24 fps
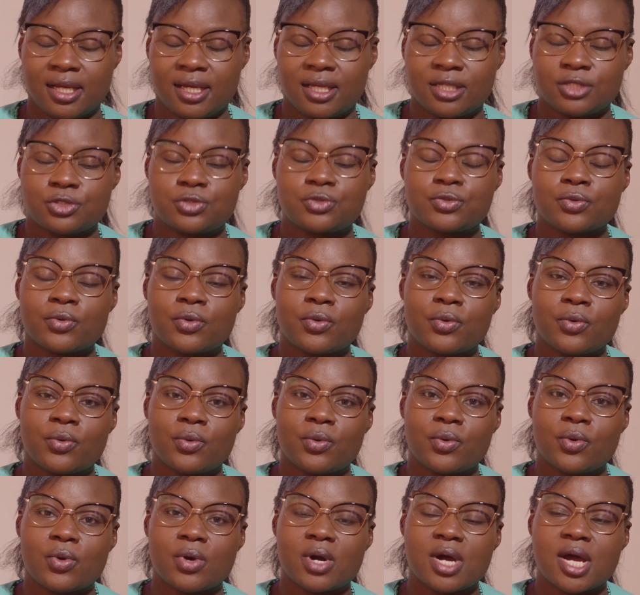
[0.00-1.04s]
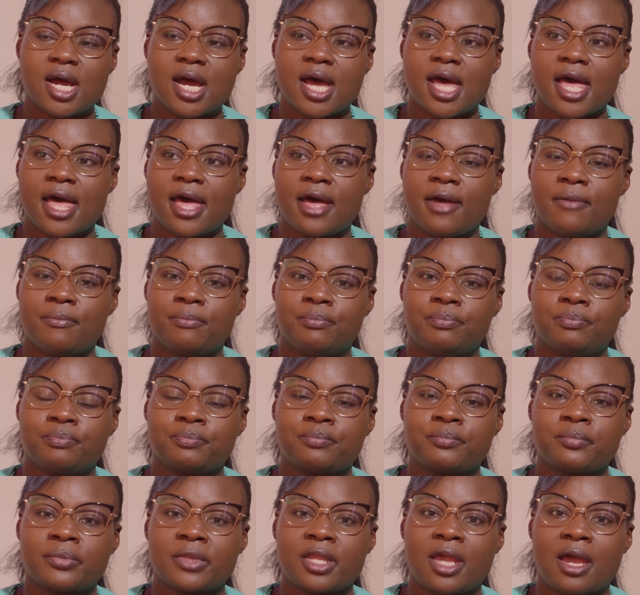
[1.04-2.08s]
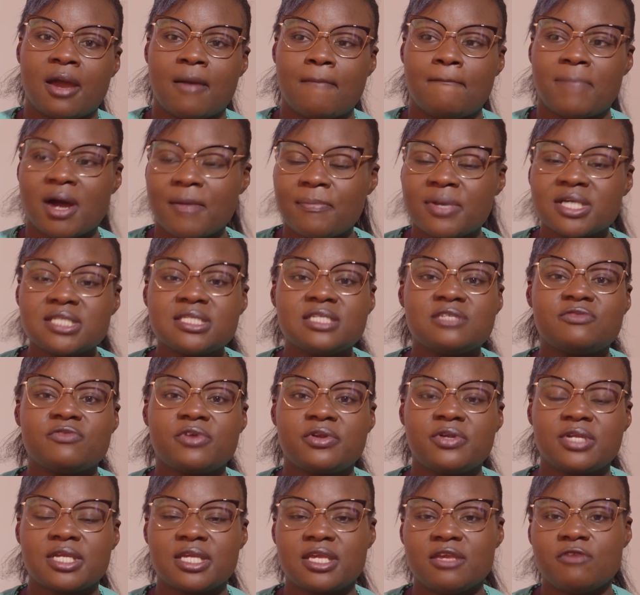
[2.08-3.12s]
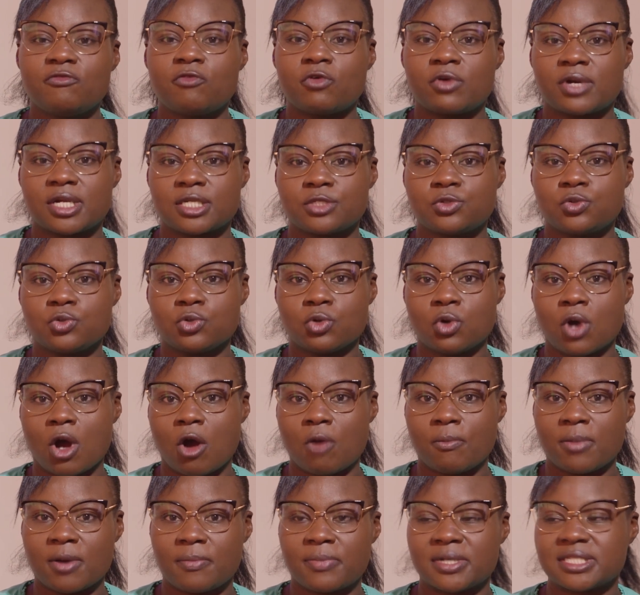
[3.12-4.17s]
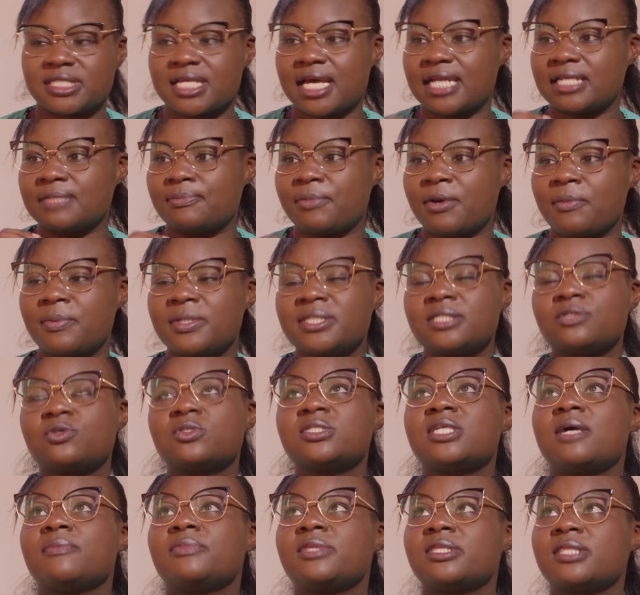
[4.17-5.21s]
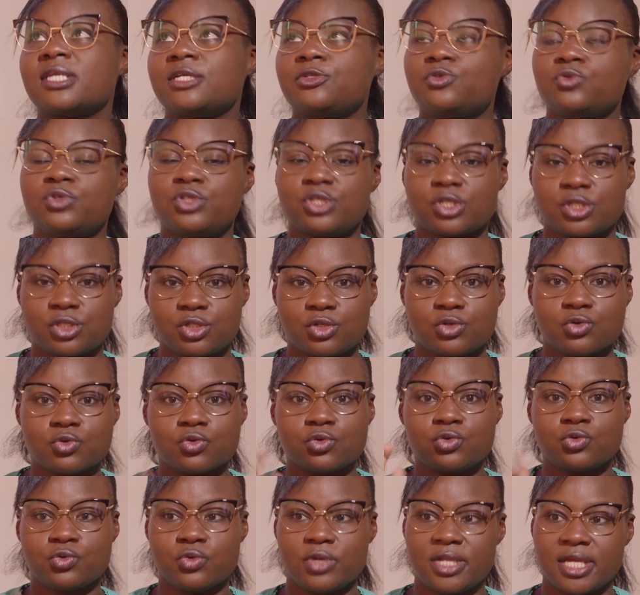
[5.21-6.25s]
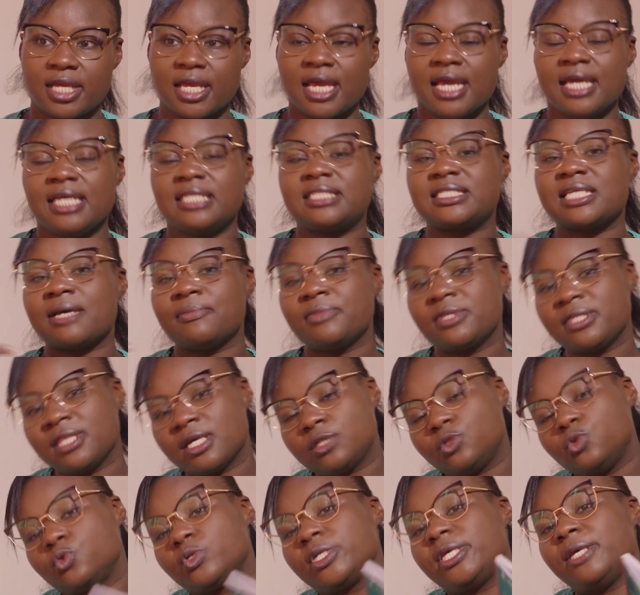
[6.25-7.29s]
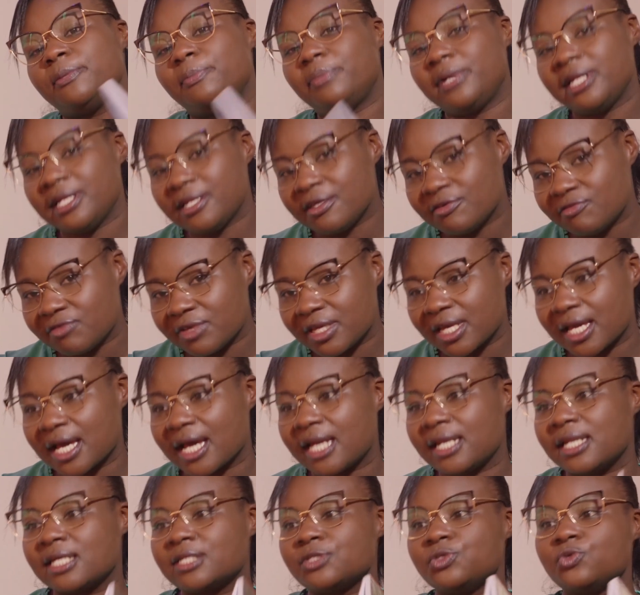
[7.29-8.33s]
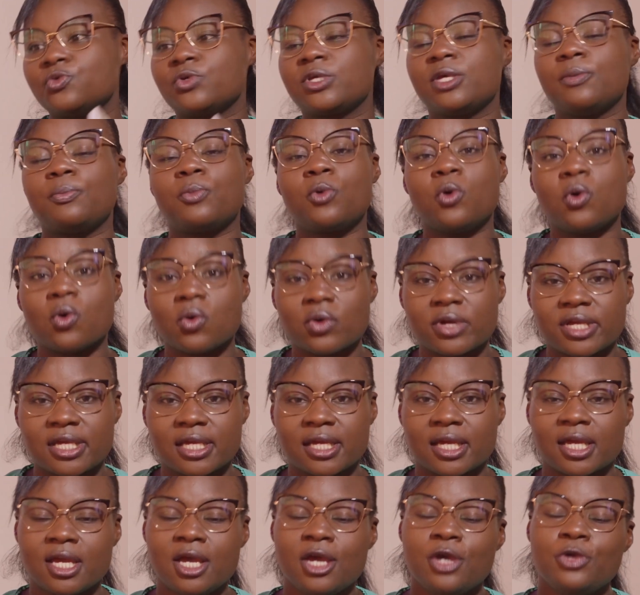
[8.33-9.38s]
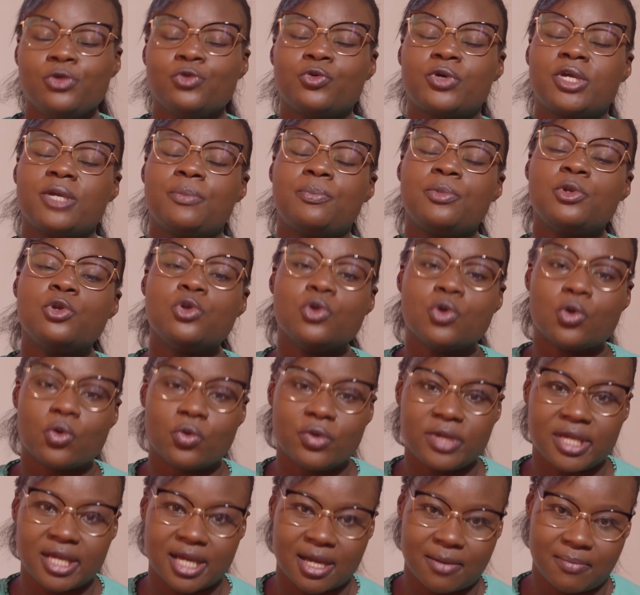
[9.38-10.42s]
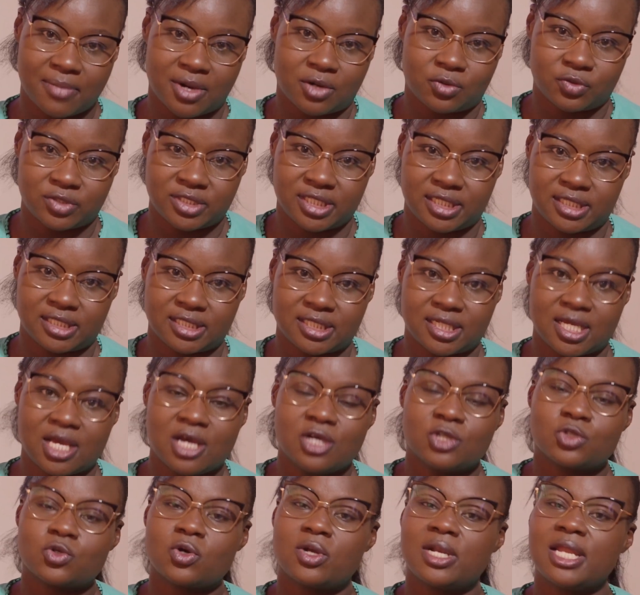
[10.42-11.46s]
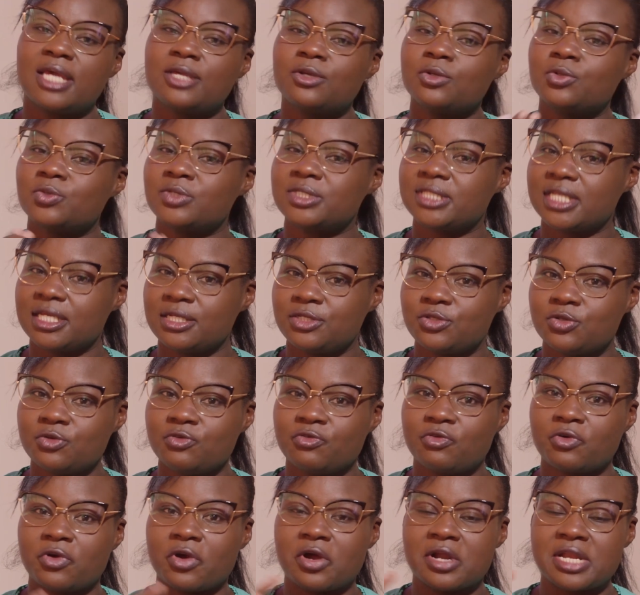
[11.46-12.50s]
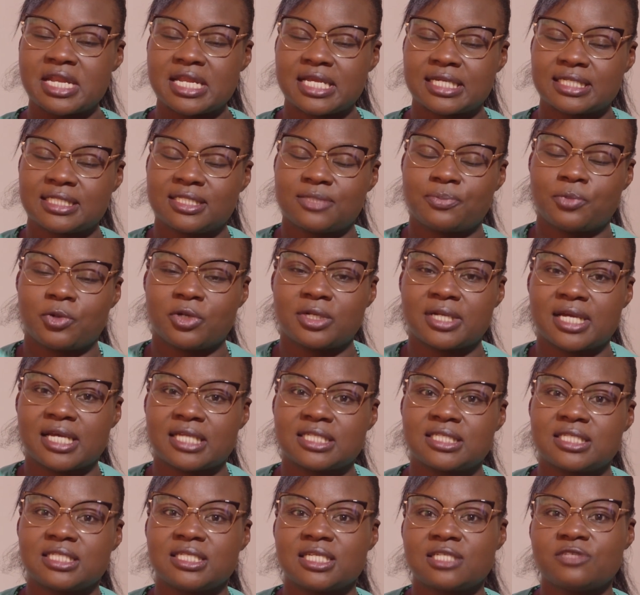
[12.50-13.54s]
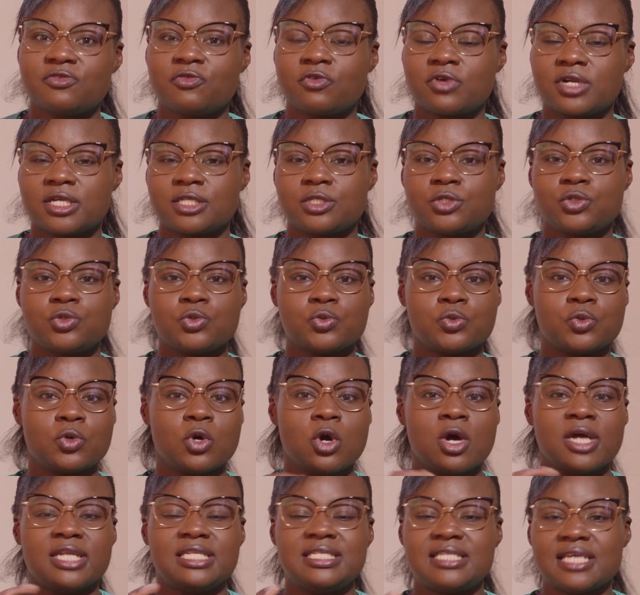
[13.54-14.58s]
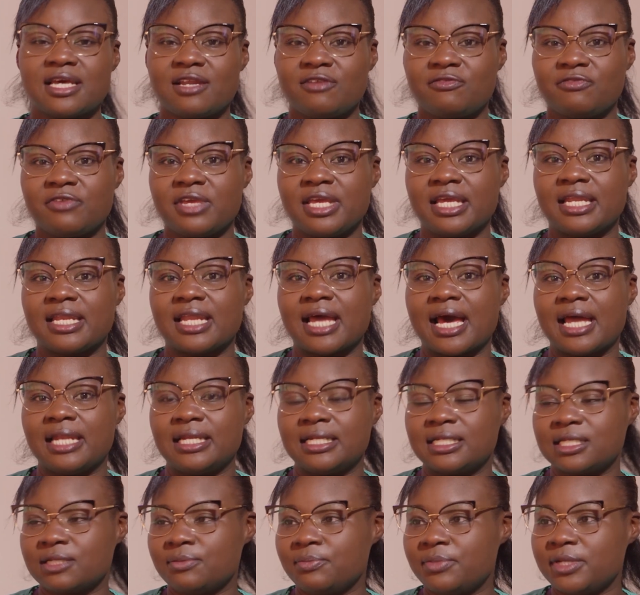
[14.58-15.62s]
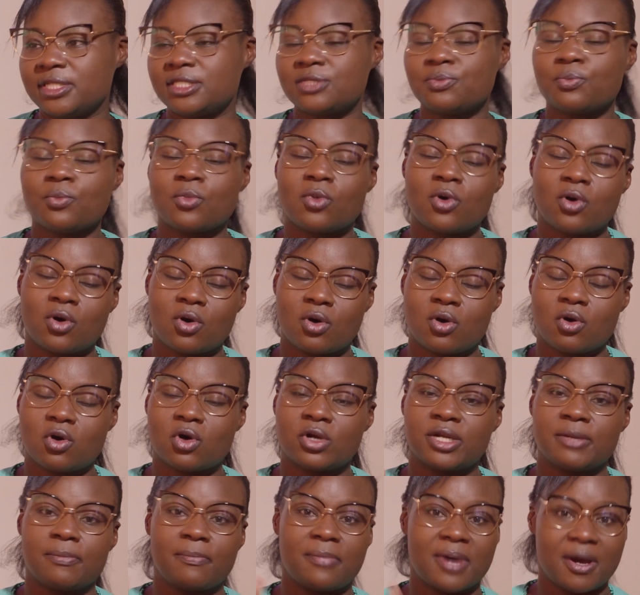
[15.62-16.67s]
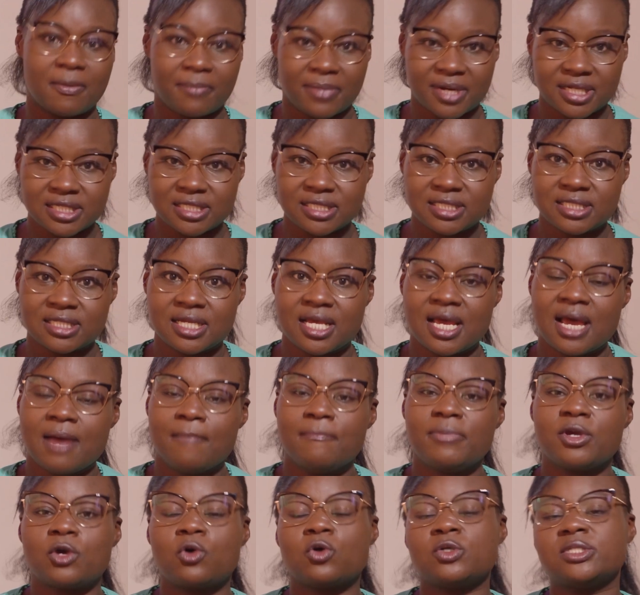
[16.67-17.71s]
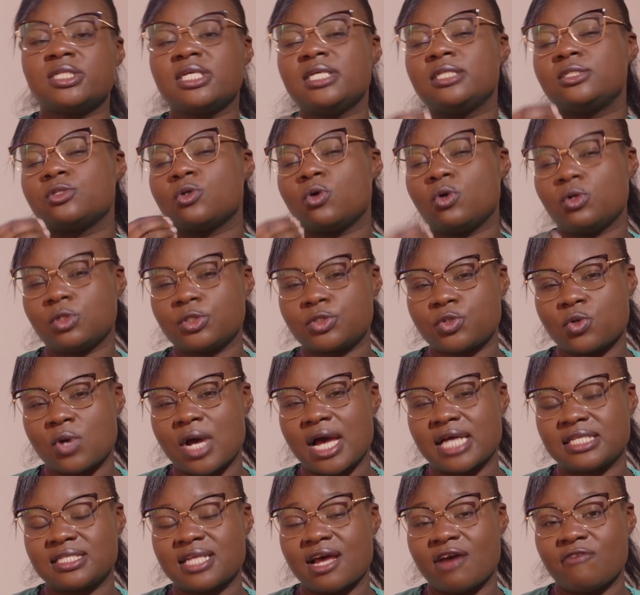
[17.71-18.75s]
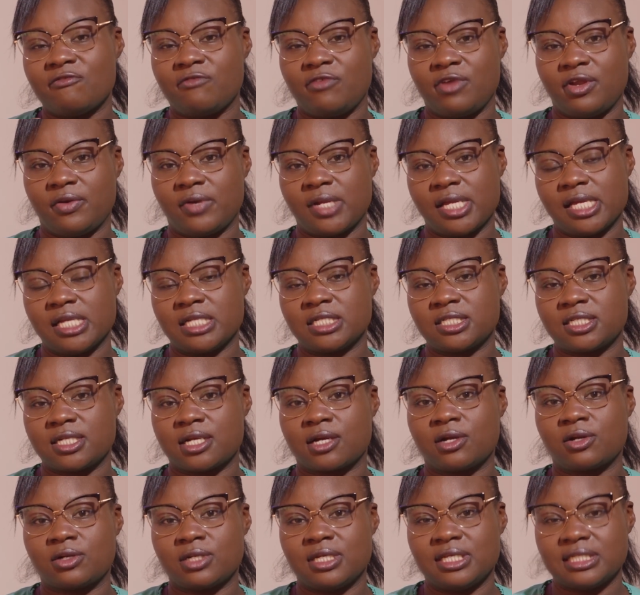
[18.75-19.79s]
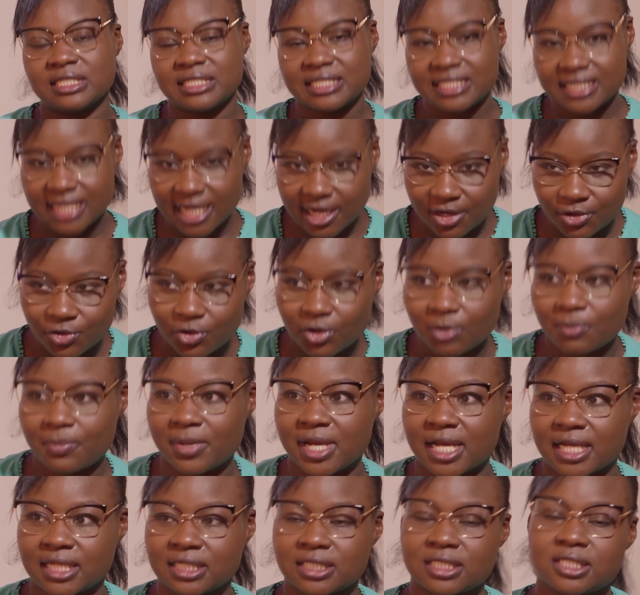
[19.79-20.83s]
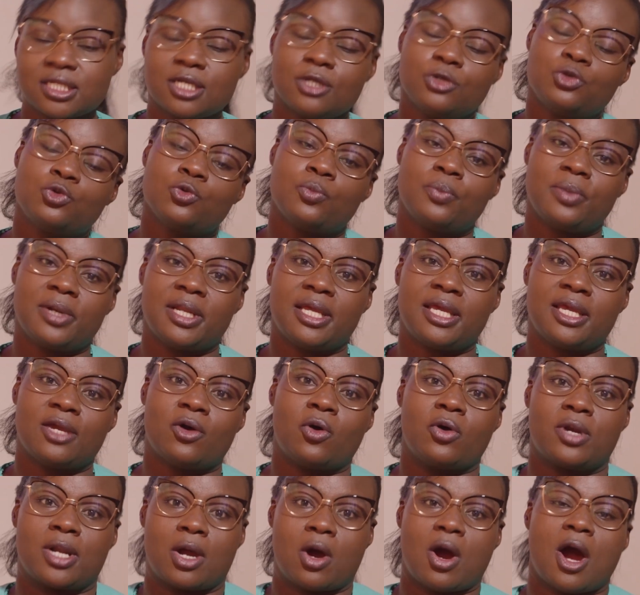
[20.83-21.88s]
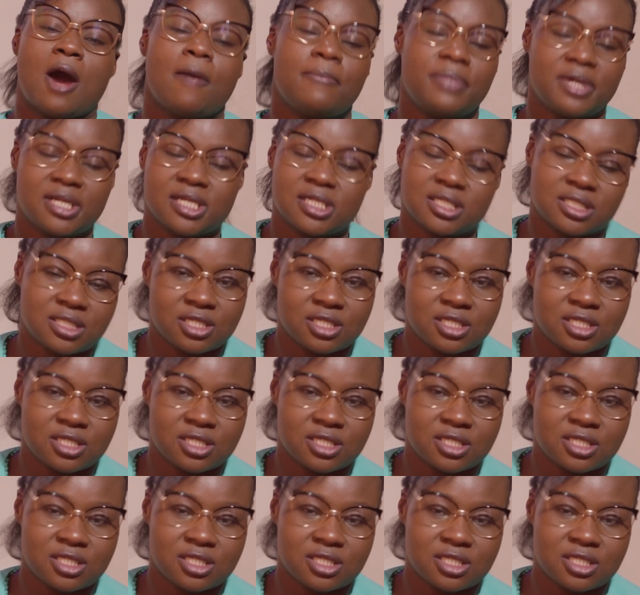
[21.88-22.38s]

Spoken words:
So purpose is very key for us to know our purpose. And purpose is not something that you just know today. It's something that you keep living, and as you keep going, you keep knowing about it. So I'd like you to stay tuned for our next podcast, just for us to delve in a little bit more on purpose, because it also has a very integral part to play on our happiness